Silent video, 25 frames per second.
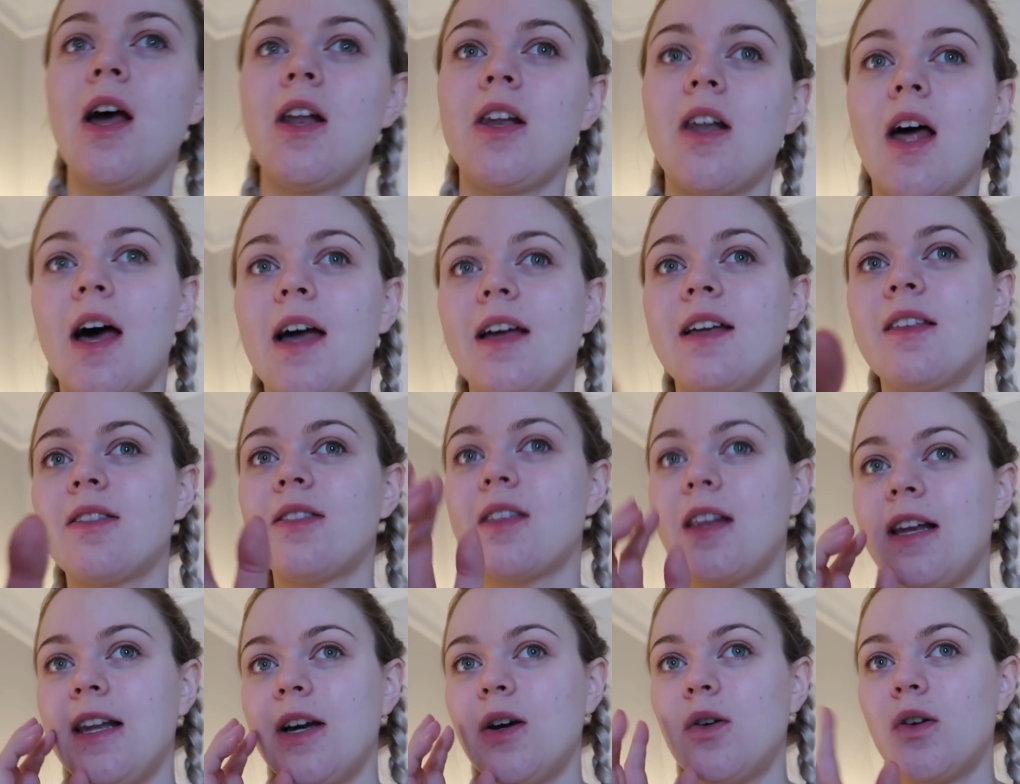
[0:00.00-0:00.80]
Like
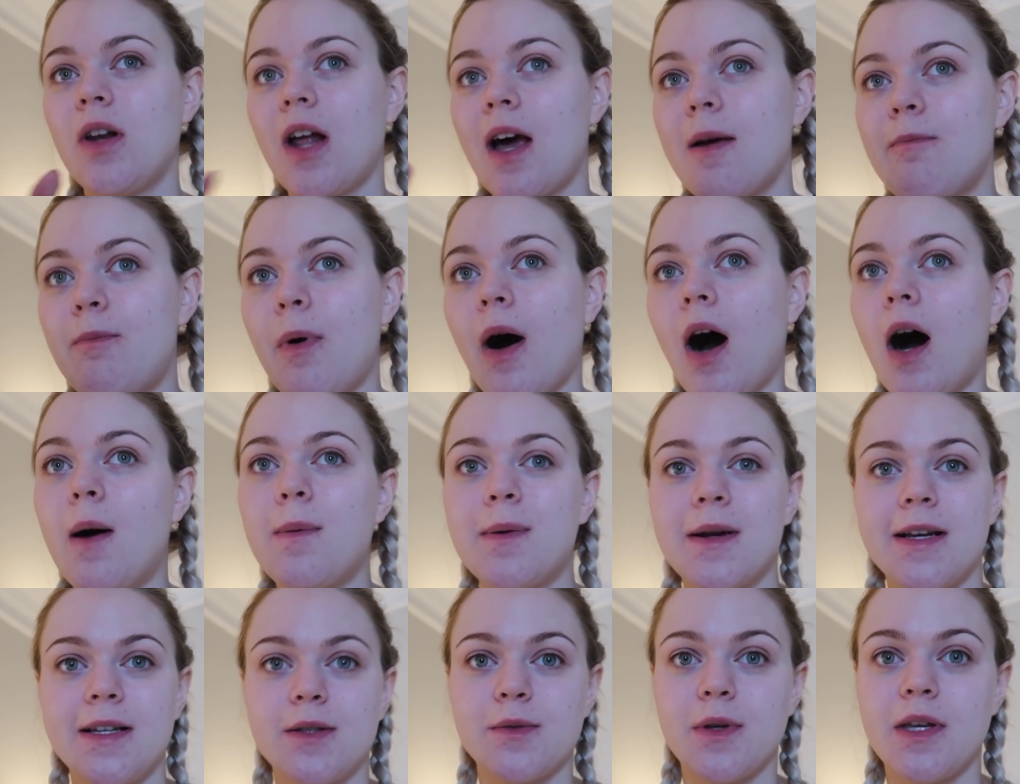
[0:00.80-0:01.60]
the little like bar
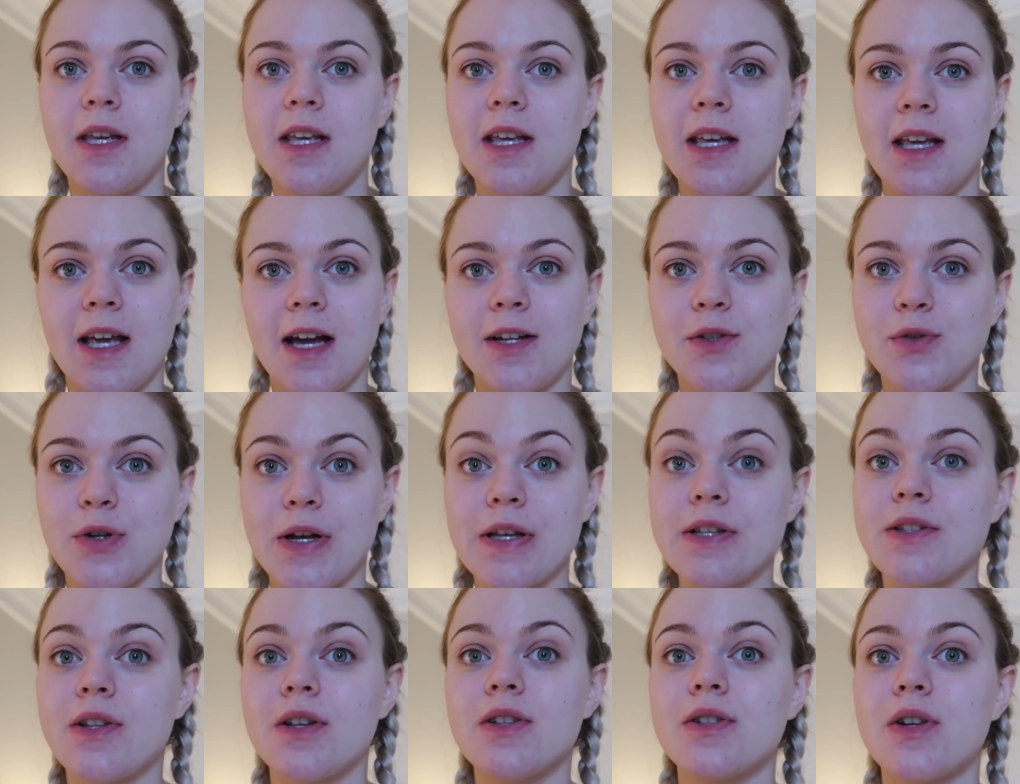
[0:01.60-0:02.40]
place where you can get
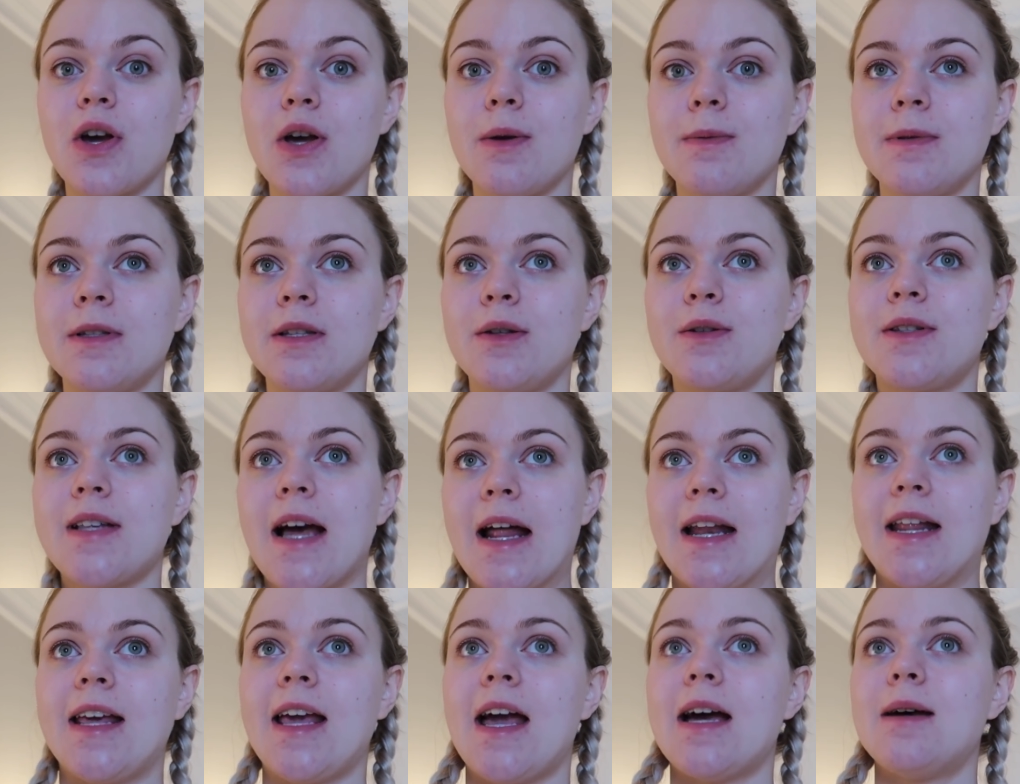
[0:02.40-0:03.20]
drinks doesn't open till
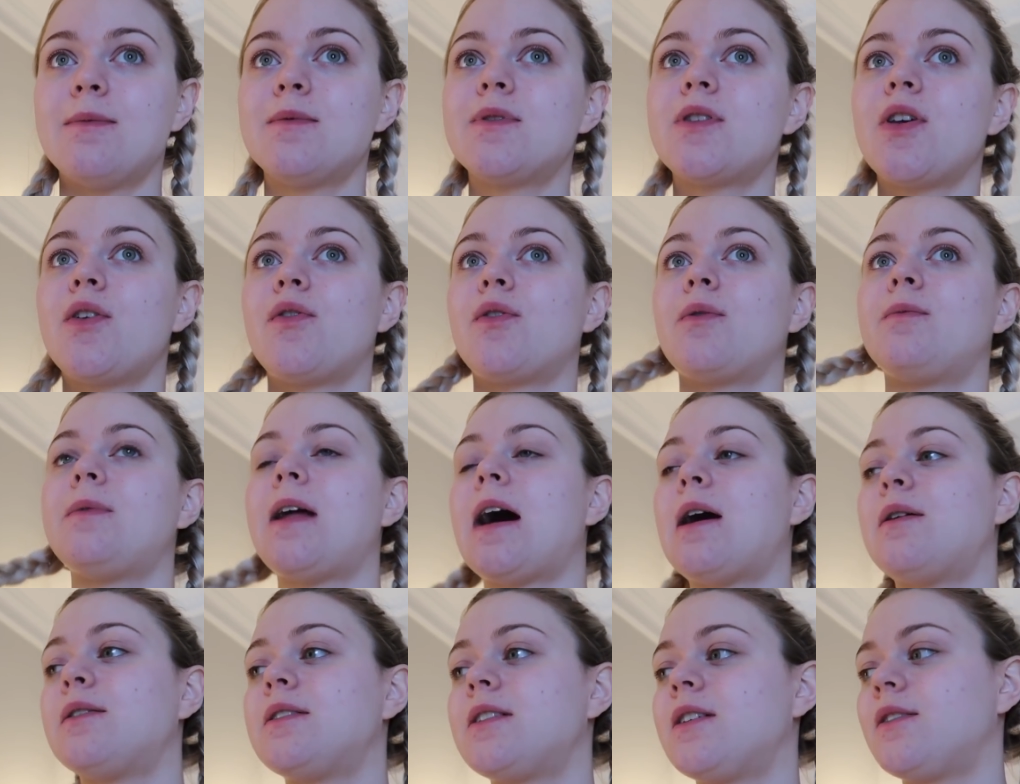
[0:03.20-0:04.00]
10 a.m, so from
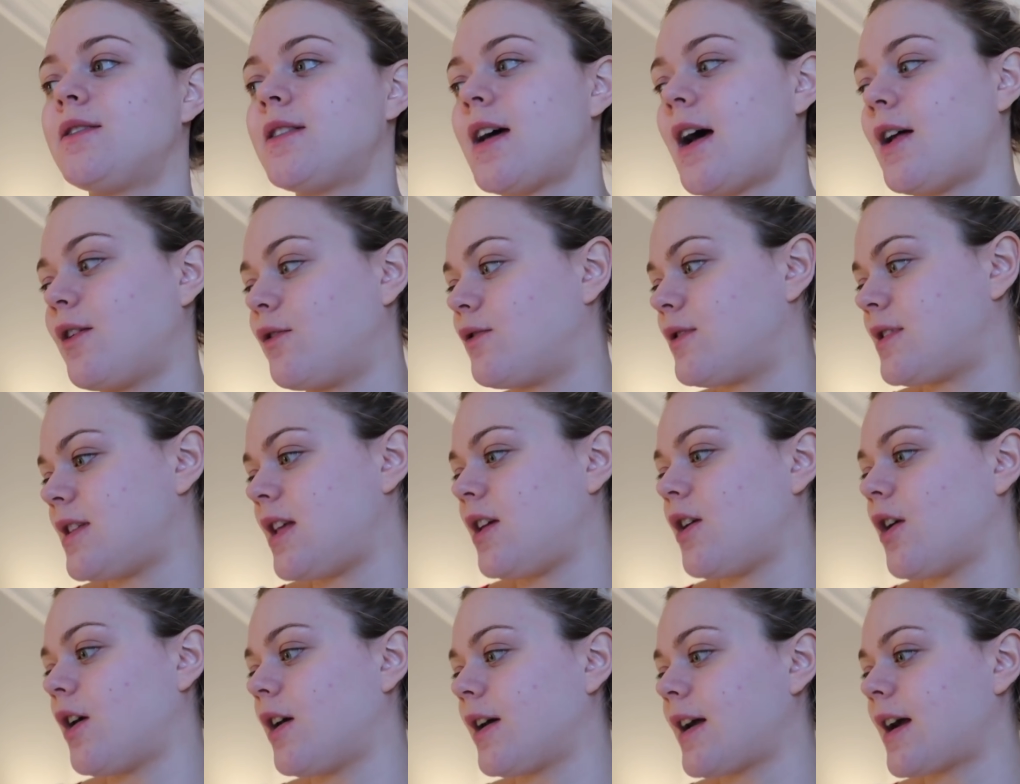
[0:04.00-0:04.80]
now until 10 obviously
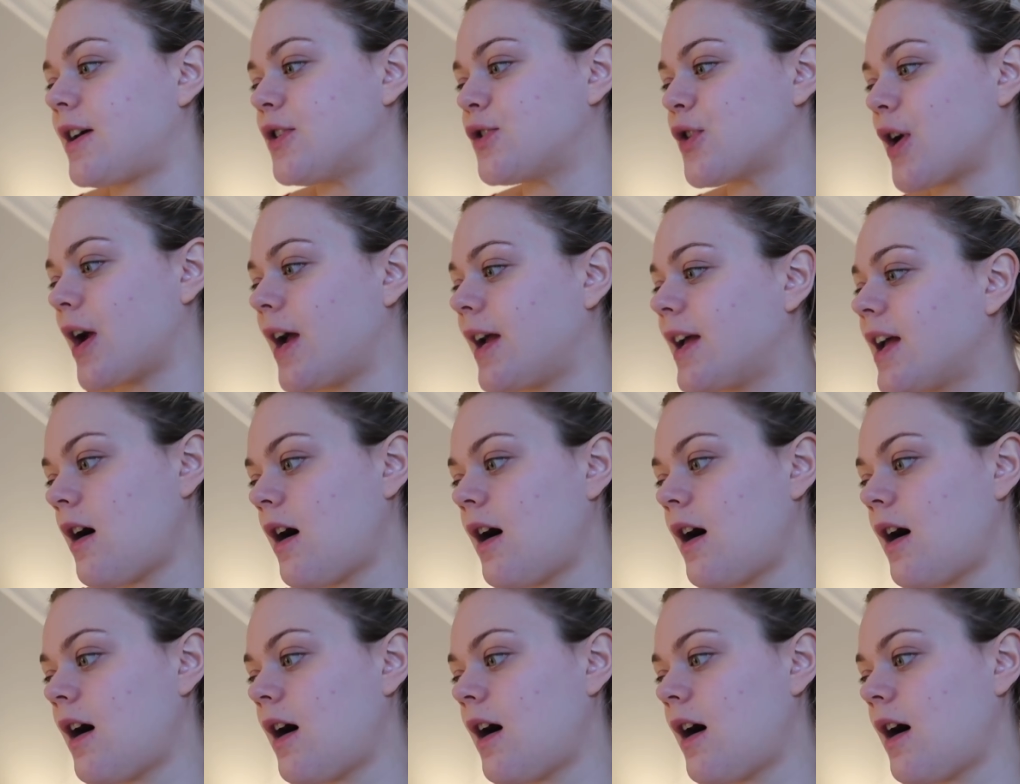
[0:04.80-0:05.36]
you can't get a drink.